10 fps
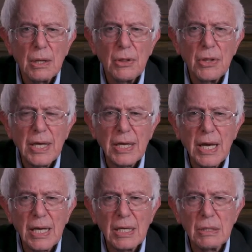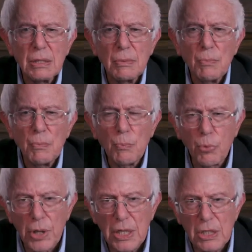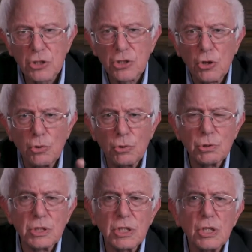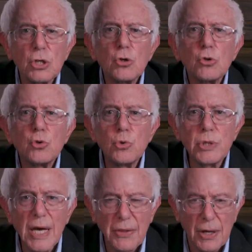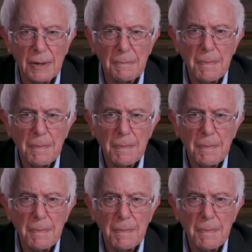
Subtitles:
they can bring souls together